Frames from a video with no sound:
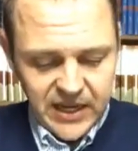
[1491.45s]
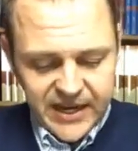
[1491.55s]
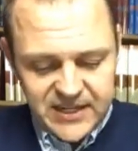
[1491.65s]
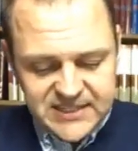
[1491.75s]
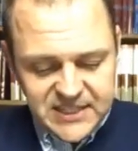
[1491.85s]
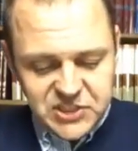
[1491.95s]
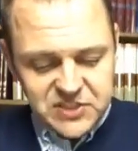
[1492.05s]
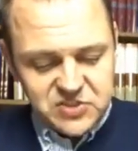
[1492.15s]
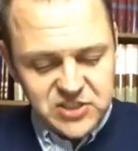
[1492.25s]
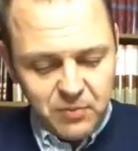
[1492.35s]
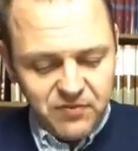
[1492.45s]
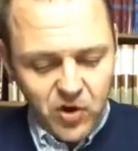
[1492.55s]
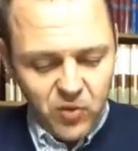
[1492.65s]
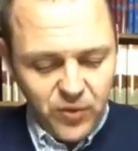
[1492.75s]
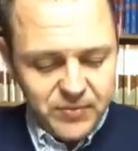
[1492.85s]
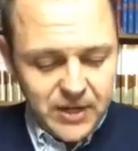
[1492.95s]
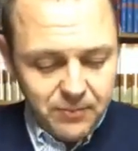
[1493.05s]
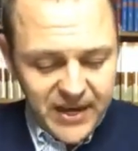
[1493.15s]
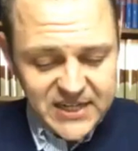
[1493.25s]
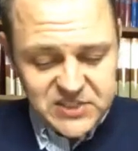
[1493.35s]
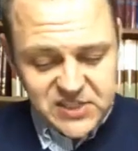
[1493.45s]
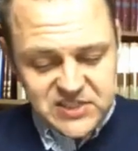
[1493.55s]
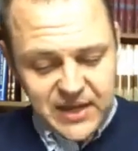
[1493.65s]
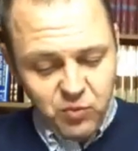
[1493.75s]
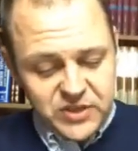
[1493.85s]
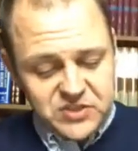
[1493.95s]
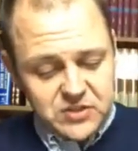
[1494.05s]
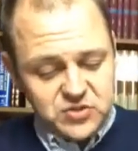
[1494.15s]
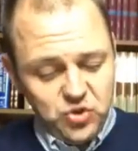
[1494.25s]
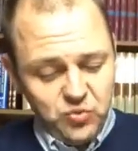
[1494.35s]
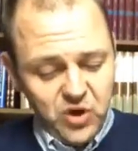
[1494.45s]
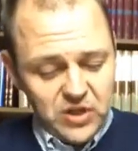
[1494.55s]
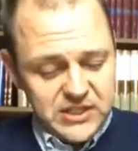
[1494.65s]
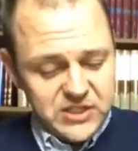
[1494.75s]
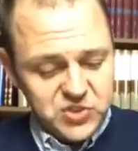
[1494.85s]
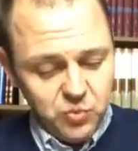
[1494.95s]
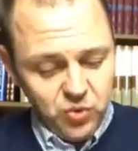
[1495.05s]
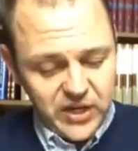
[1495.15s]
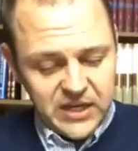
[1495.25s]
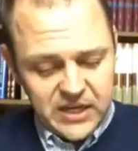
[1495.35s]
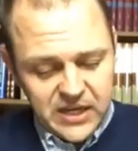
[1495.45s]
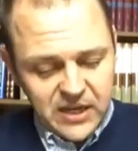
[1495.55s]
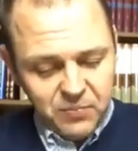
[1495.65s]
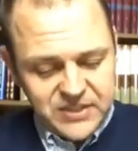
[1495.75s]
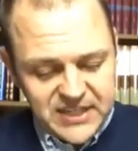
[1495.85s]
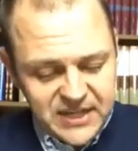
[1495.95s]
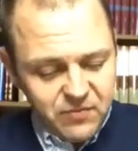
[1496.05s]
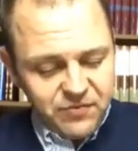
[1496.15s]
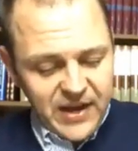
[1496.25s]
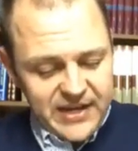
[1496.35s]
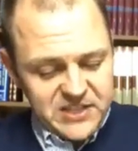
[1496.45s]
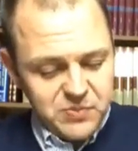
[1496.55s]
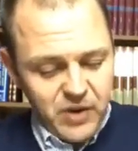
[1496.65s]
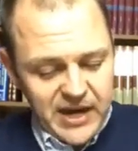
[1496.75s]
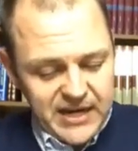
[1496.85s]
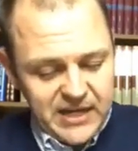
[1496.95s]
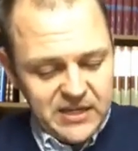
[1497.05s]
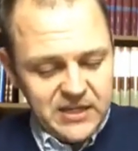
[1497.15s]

In addition, some of our women amazed us. They went to the tomb early this morning, but they didn't find his body.